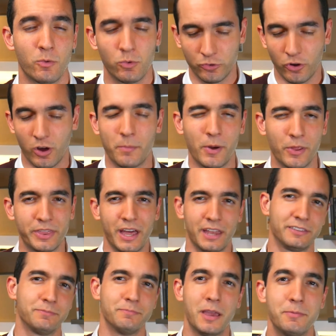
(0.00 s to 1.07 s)
We'll talk about
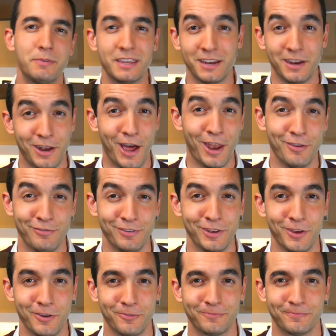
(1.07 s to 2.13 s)
that maybe in another
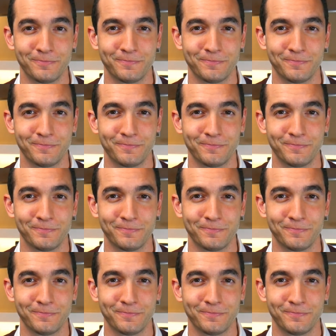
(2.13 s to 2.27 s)
video.